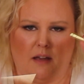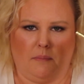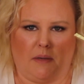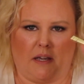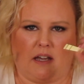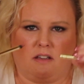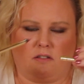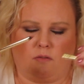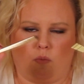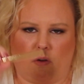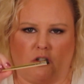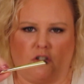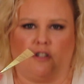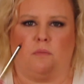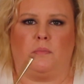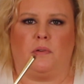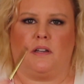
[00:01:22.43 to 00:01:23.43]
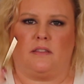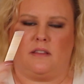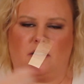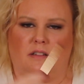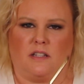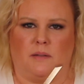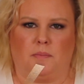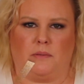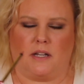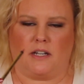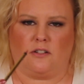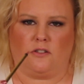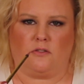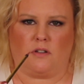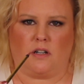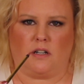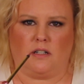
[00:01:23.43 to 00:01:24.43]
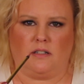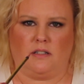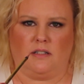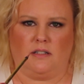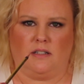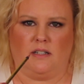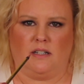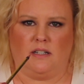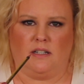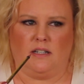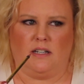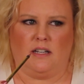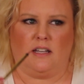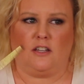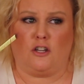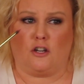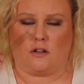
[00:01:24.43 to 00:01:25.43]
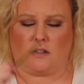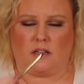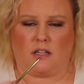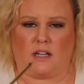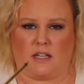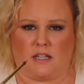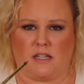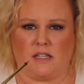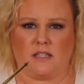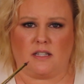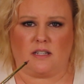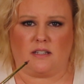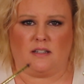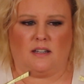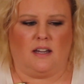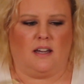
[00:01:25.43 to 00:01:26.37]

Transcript: because once you put the lip liner on your client,